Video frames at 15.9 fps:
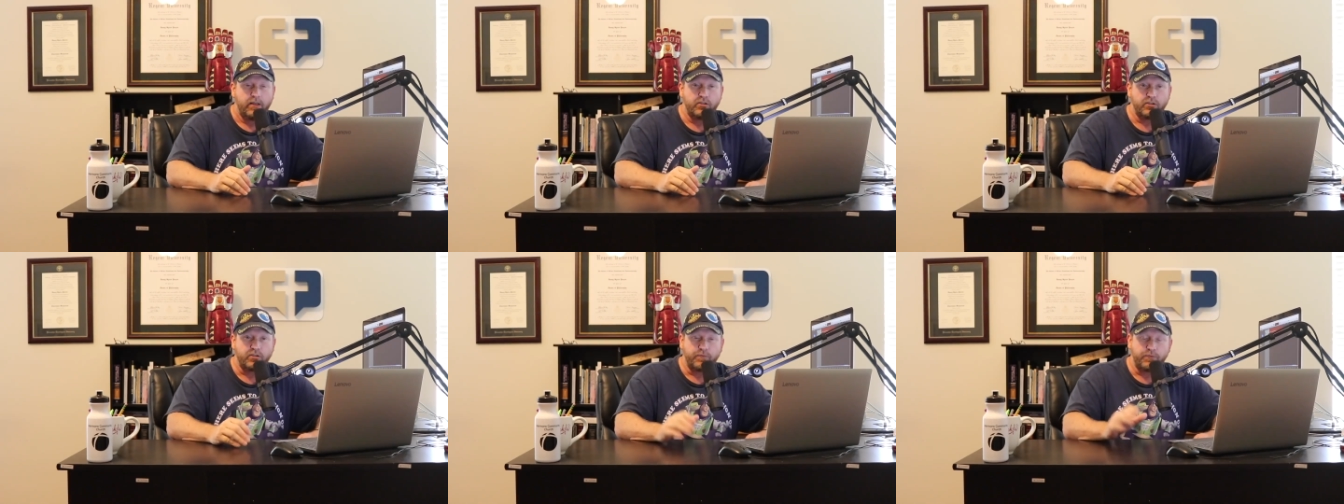
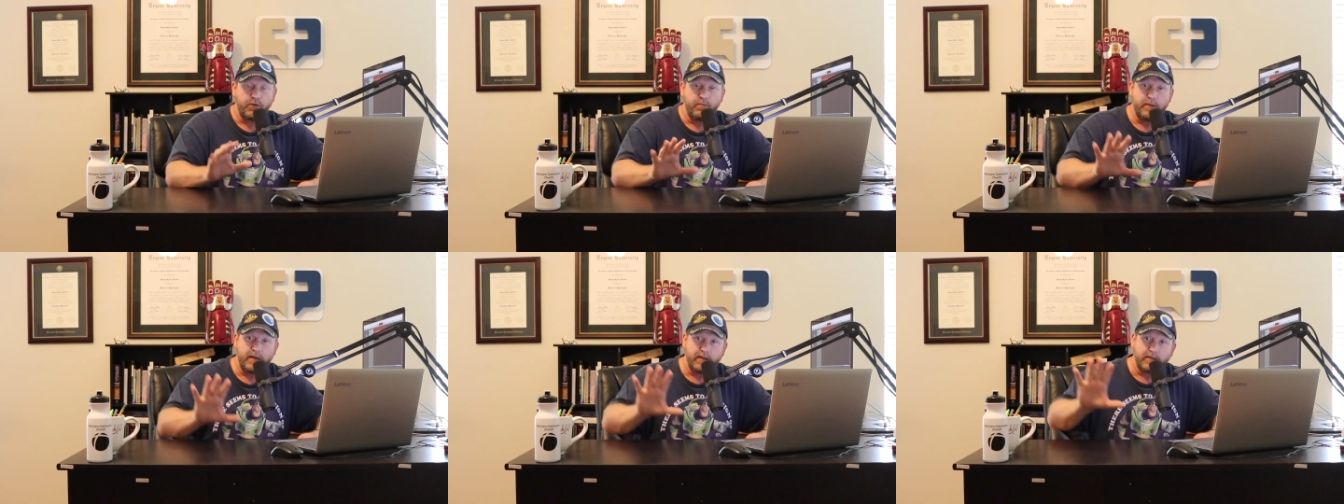in just a
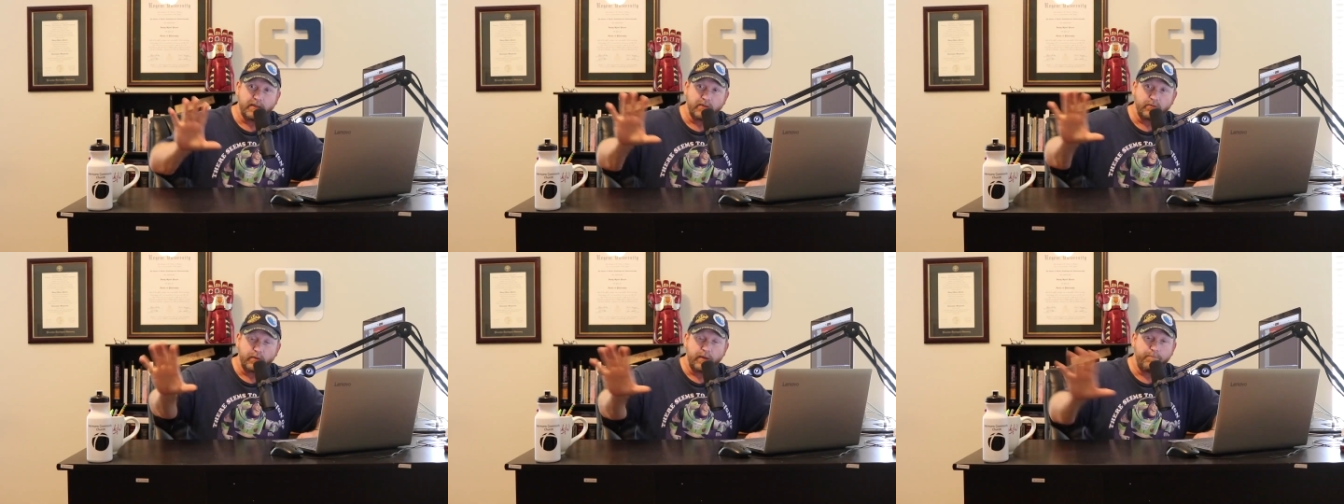few
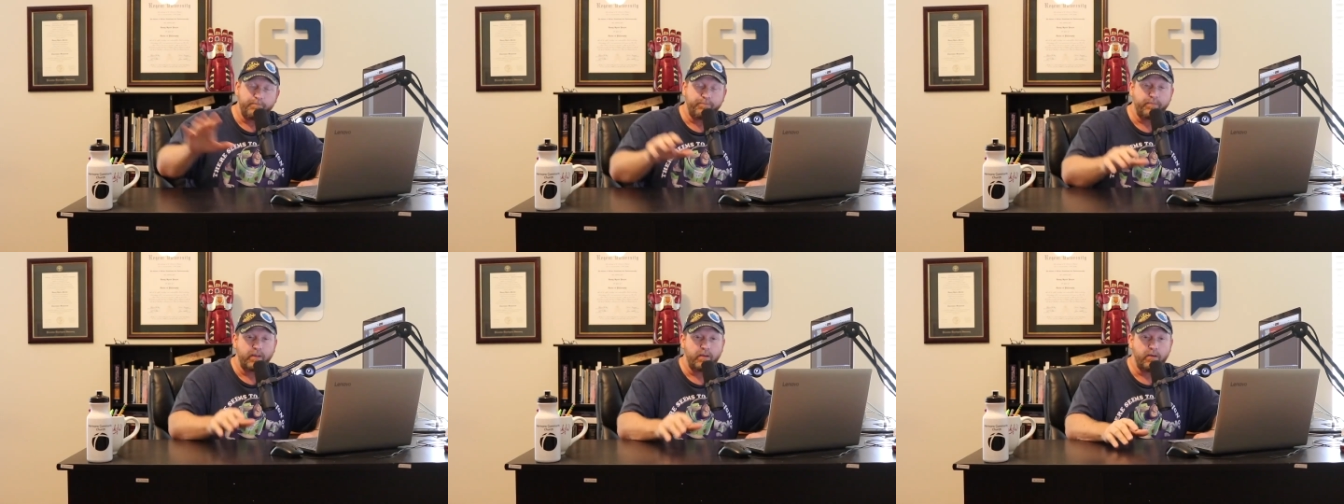minutes as we
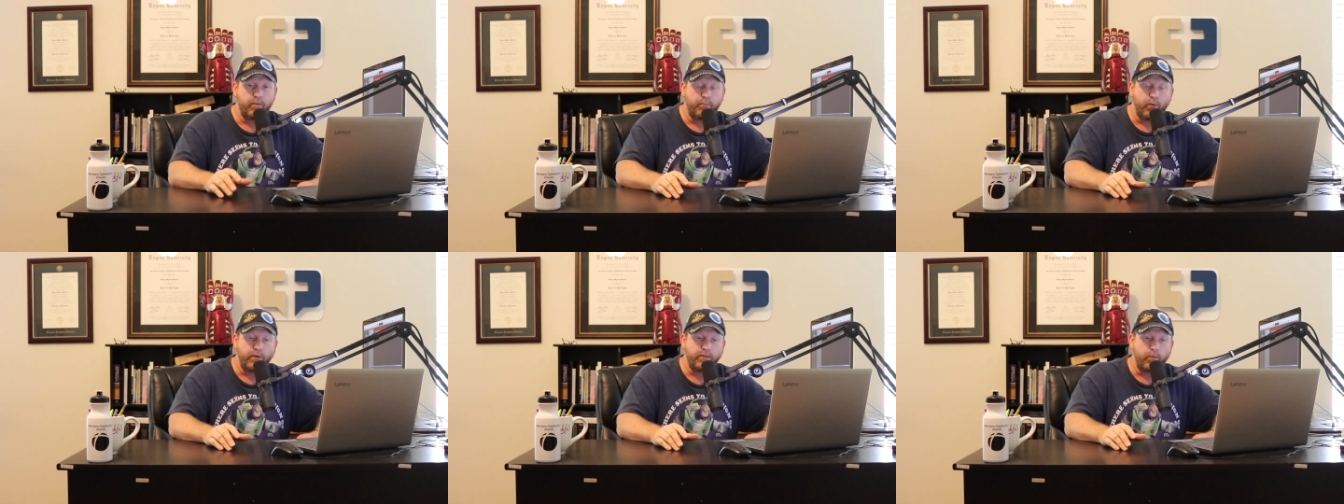you
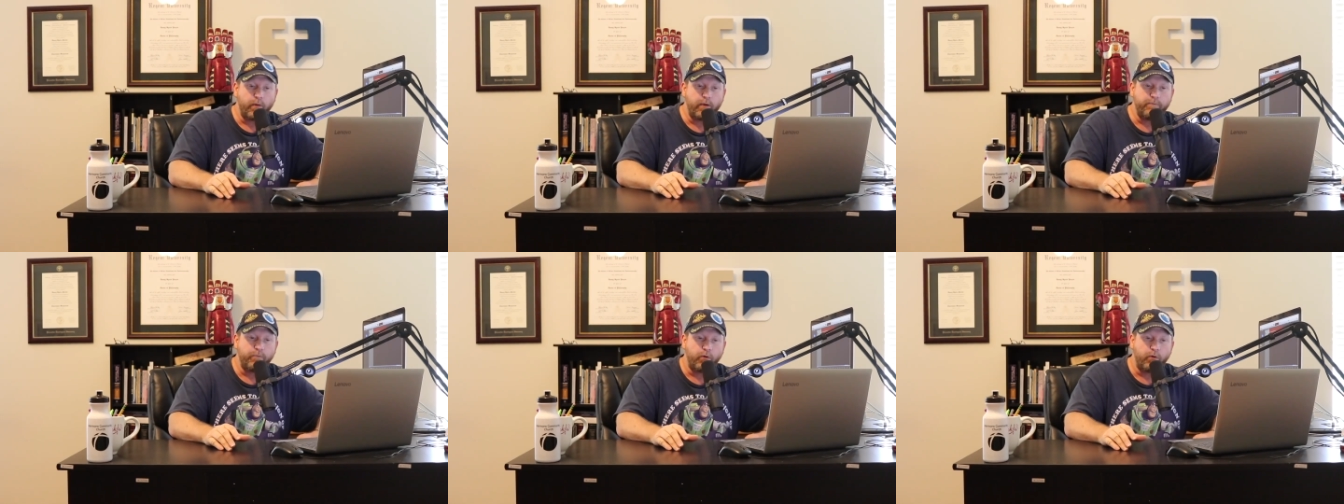know point the way